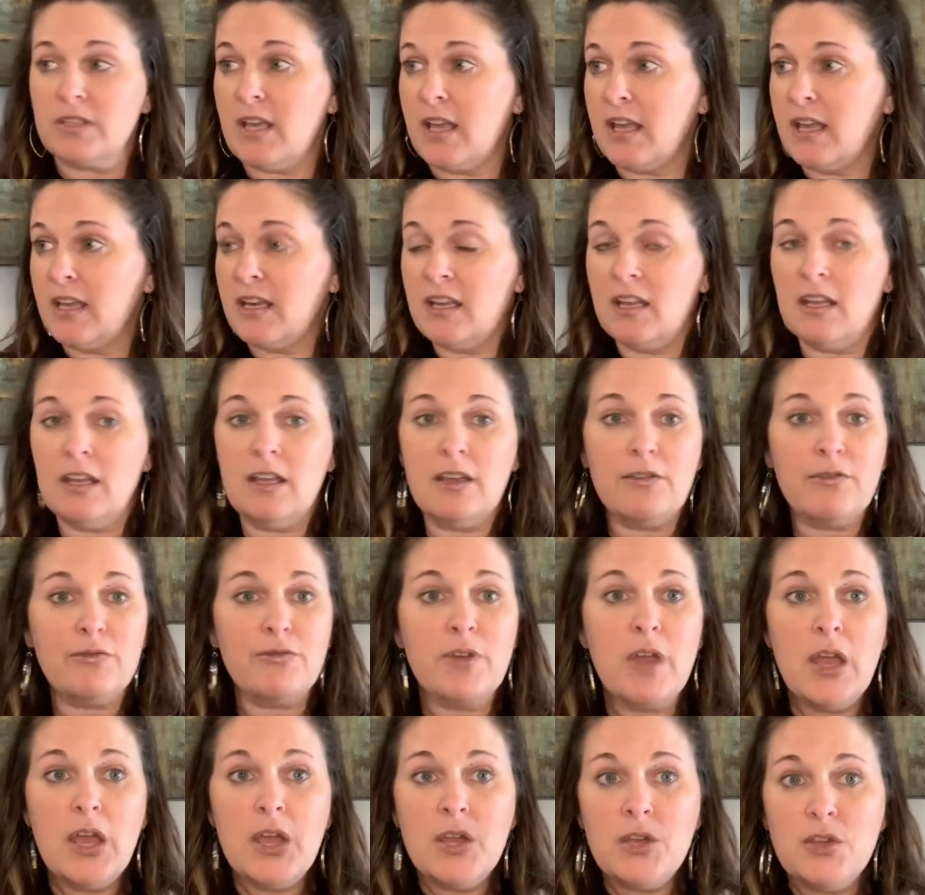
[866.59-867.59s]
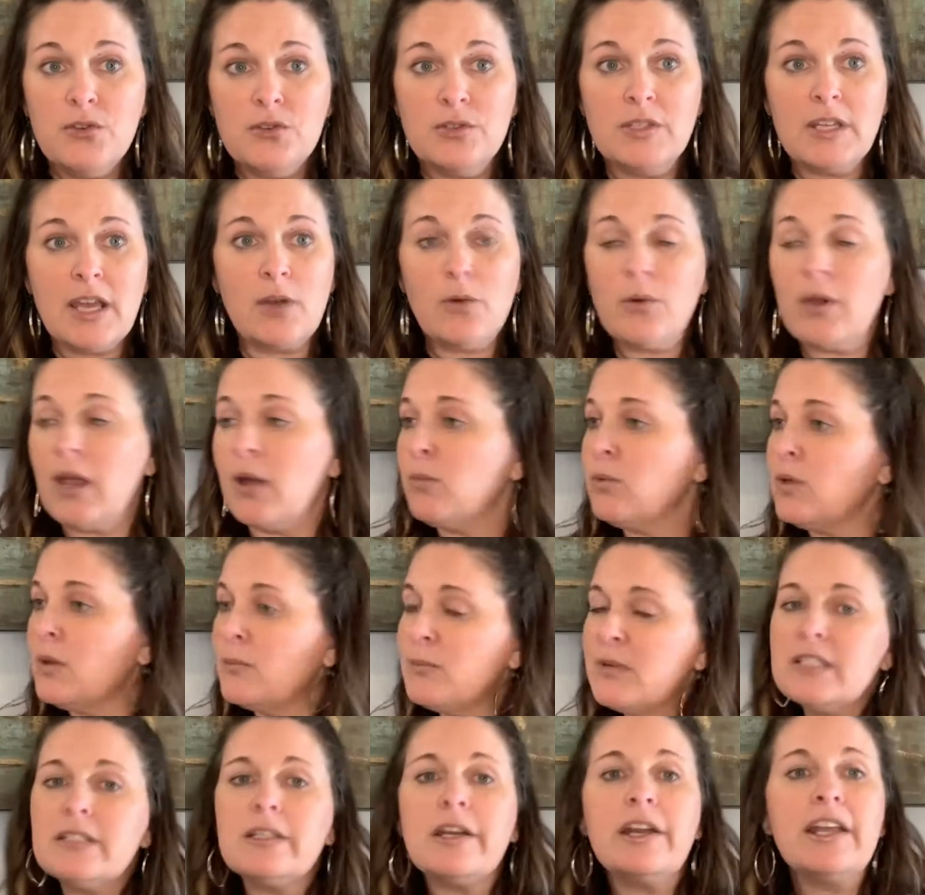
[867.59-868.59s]
And if you say, okay, well, I'm
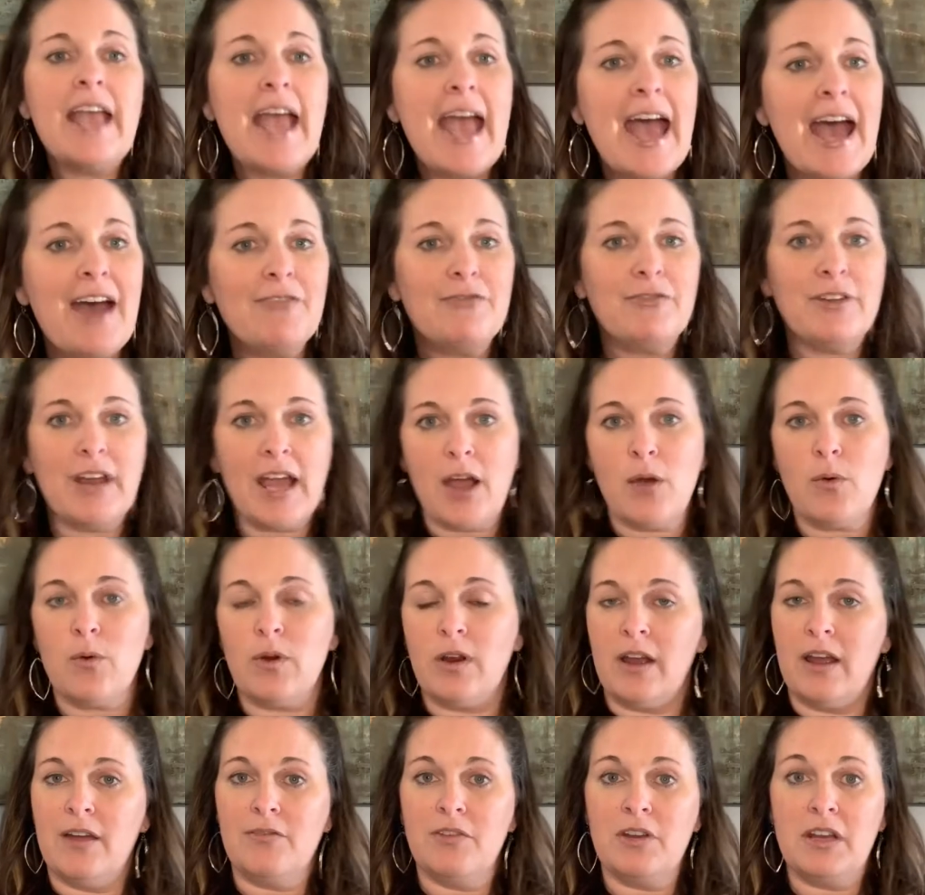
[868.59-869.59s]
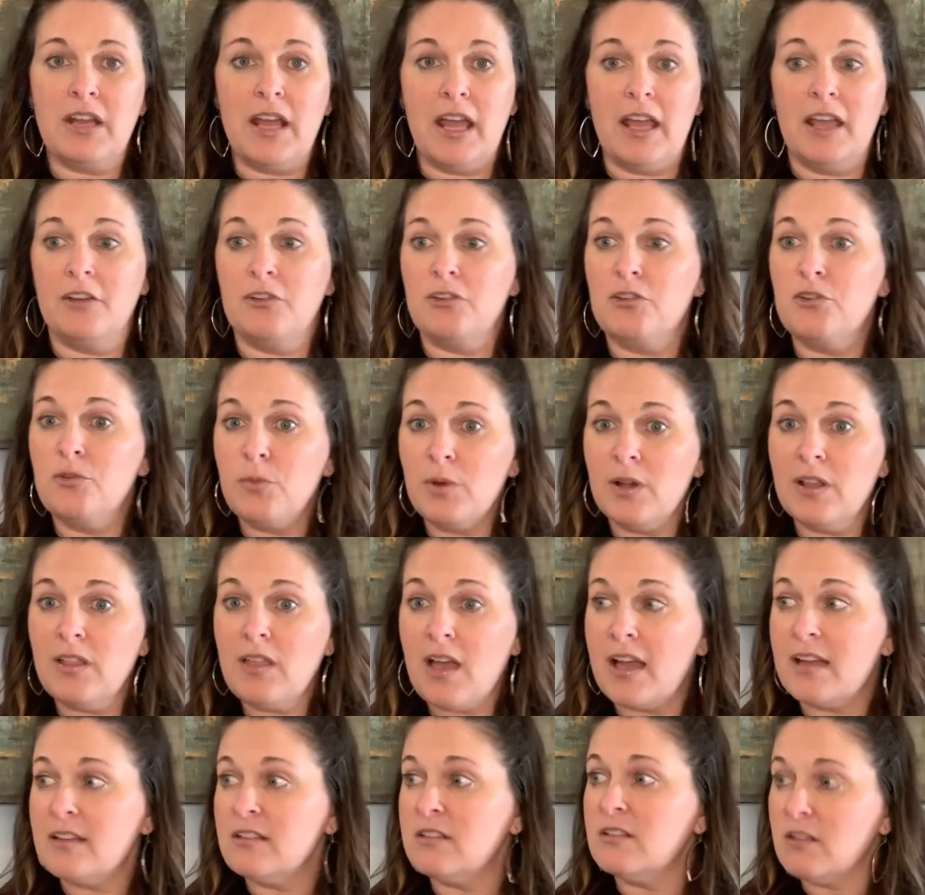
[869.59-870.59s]
gonna study half an hour every day, and you
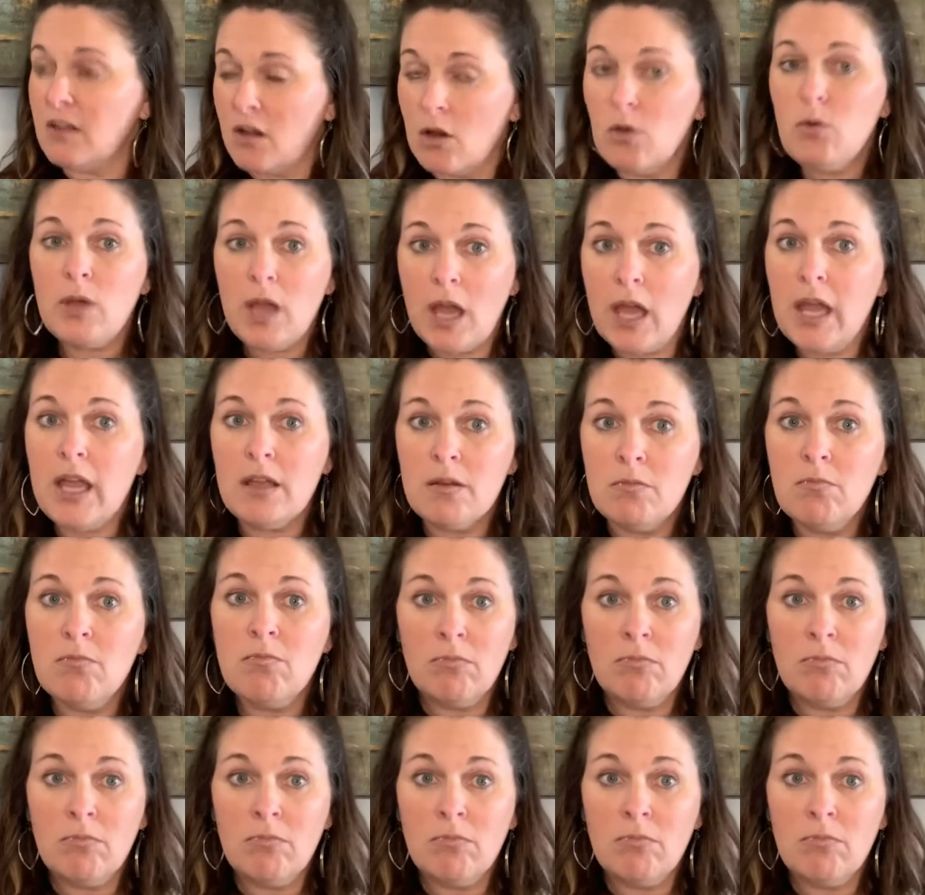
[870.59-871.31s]
realize, okay,